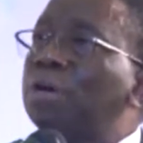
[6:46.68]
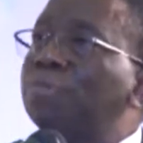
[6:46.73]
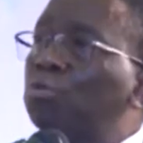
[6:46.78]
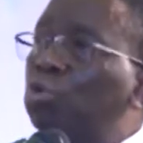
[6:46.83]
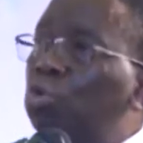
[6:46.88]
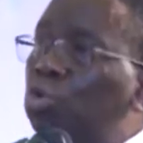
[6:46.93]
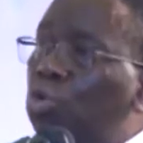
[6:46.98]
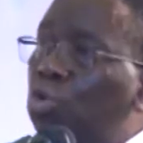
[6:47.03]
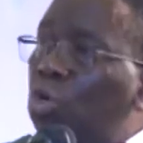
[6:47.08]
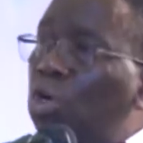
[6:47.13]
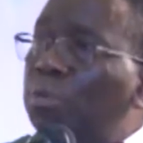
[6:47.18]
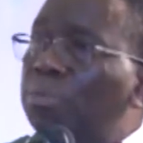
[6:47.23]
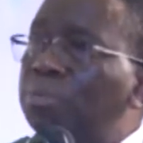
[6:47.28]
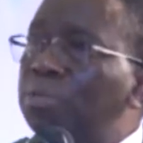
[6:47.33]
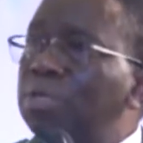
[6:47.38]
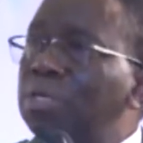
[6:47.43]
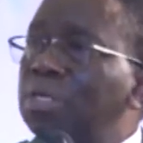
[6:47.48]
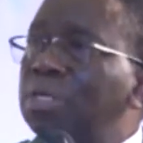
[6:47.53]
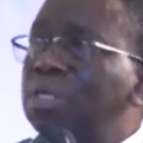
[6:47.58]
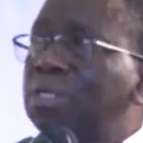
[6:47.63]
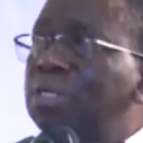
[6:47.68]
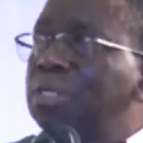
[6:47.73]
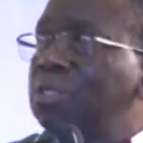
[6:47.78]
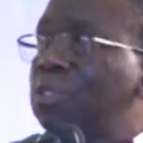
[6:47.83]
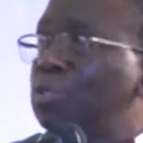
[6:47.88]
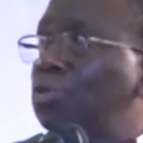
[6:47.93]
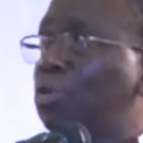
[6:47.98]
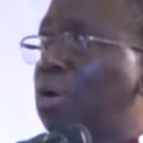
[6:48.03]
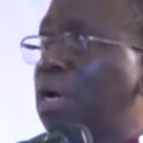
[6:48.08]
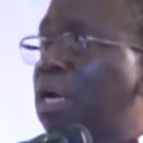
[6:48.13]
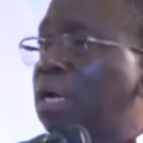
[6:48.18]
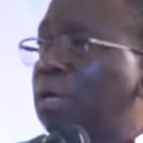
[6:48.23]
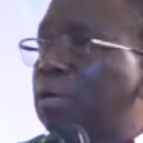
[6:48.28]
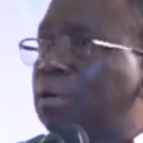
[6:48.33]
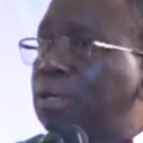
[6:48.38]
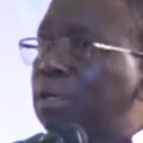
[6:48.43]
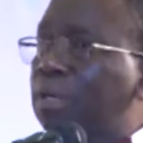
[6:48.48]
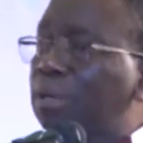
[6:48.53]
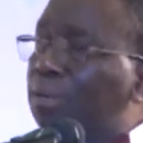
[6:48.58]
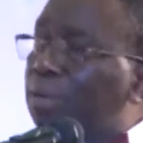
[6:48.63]
have no job, you are
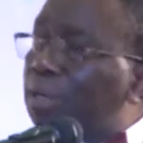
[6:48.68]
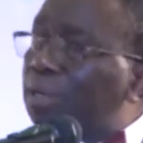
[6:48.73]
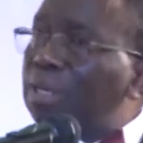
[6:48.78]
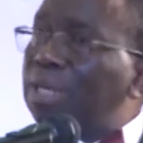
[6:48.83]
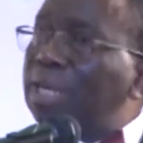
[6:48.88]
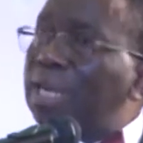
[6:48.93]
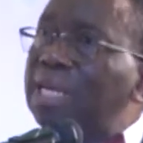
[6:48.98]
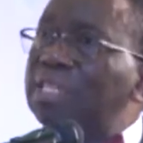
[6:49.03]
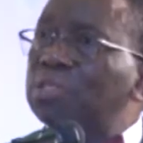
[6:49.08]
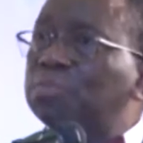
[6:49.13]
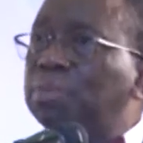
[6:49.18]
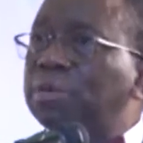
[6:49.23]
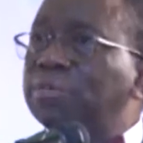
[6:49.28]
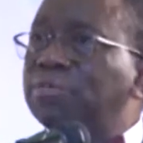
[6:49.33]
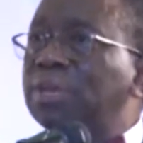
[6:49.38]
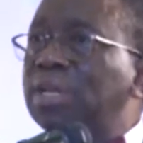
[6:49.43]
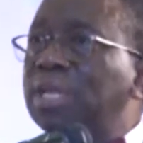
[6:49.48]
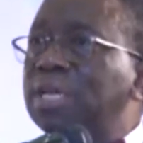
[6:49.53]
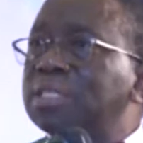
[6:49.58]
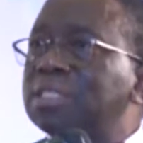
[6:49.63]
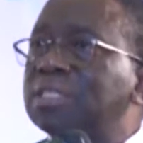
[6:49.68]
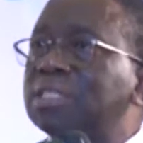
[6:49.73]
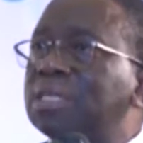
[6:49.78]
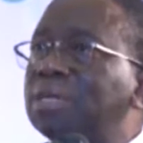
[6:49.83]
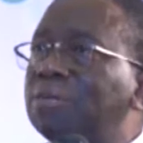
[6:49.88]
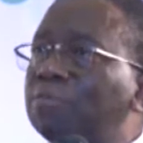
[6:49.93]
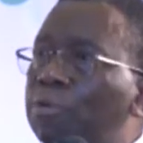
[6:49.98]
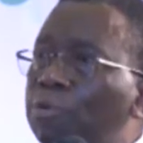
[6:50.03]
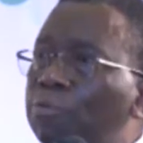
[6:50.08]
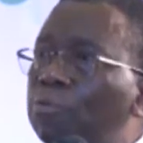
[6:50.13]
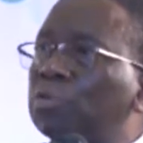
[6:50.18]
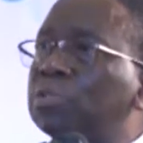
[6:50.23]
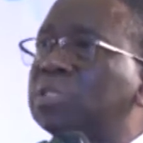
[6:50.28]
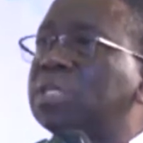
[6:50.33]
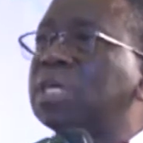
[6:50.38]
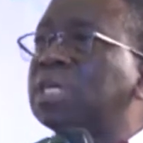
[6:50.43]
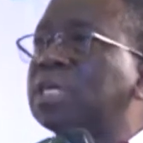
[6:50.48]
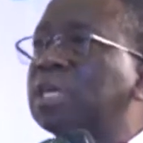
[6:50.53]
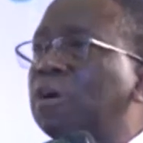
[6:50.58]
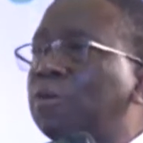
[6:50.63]
less privileged, we will
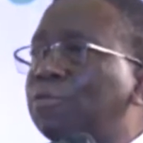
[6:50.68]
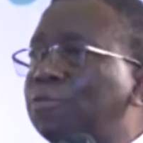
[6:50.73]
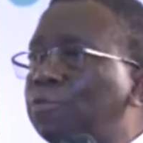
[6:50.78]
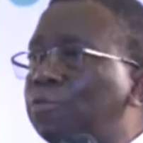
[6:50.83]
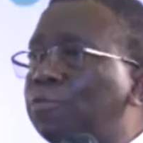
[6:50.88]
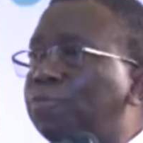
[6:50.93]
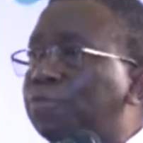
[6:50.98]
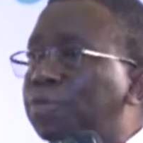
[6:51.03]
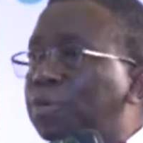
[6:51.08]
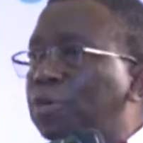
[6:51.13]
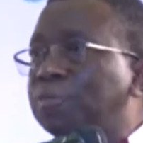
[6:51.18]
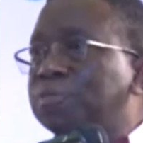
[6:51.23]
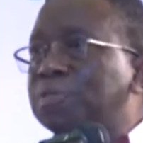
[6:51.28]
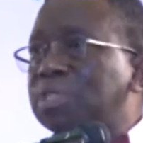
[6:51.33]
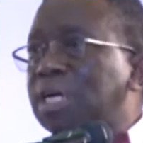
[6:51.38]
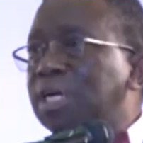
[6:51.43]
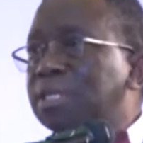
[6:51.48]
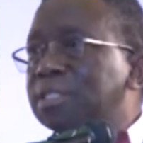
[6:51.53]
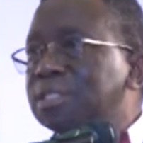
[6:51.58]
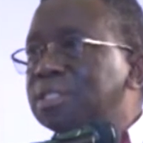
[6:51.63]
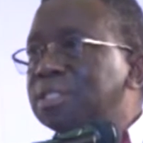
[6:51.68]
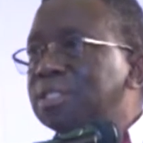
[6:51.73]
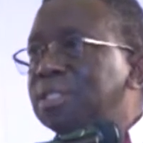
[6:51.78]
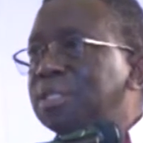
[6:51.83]
take care of you free of charge.